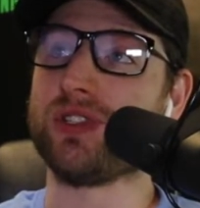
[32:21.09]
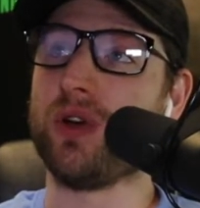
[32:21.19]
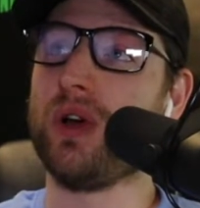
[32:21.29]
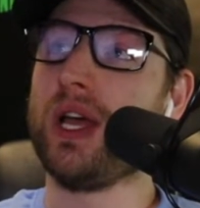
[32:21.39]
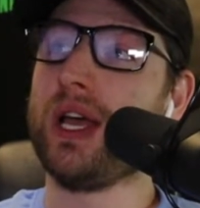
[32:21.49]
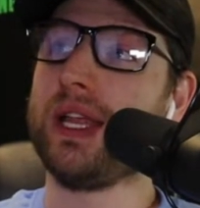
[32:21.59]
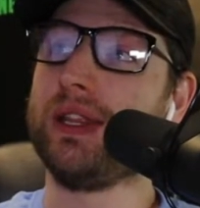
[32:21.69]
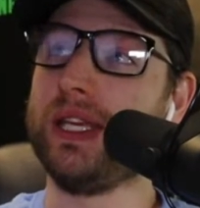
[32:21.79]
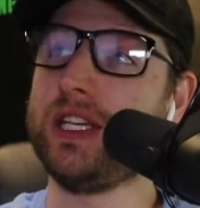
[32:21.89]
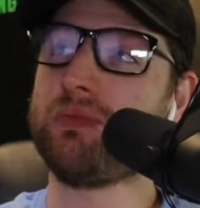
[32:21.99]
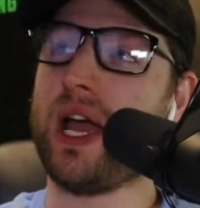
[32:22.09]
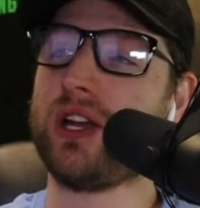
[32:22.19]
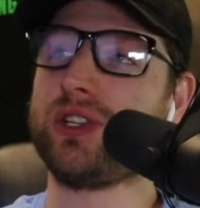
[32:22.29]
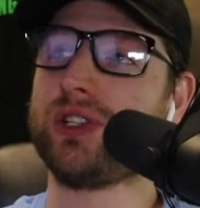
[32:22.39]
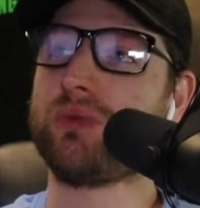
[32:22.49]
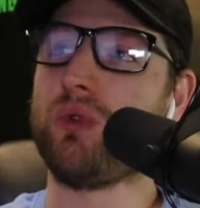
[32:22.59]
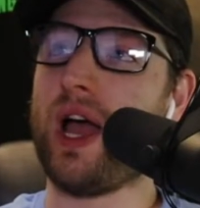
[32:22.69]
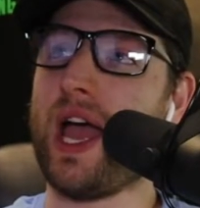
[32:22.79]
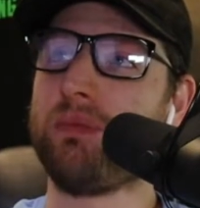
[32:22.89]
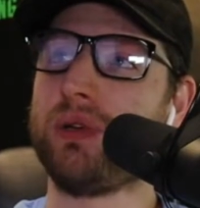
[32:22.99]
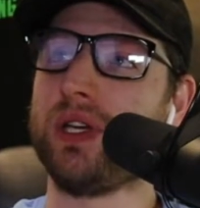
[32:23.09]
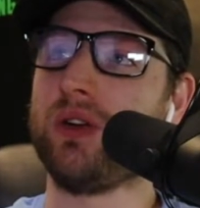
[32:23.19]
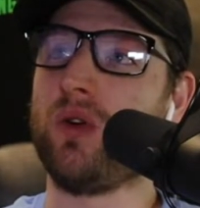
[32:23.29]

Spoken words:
So these matches will happen